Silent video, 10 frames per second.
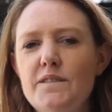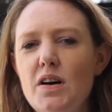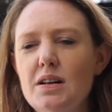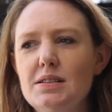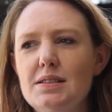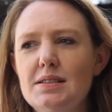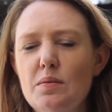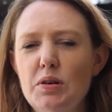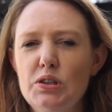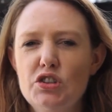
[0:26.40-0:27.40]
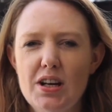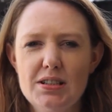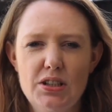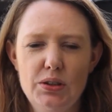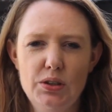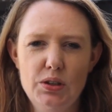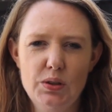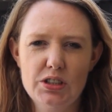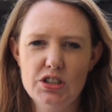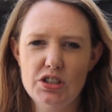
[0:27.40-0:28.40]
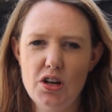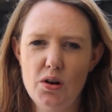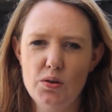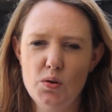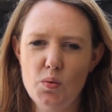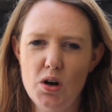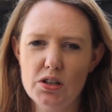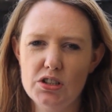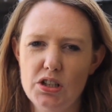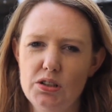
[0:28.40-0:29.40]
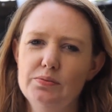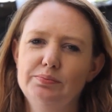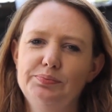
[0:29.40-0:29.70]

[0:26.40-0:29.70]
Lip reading: Find someone you trust who you can show your work to.